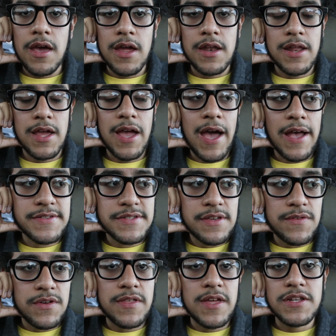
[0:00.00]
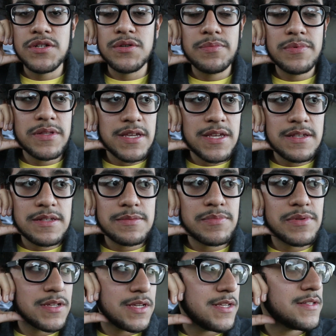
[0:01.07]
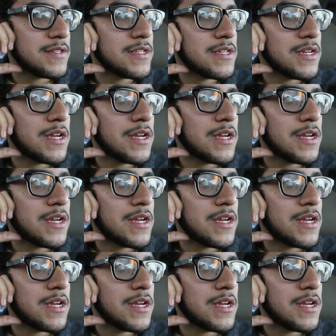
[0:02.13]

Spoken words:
And I ask of you that you please, please,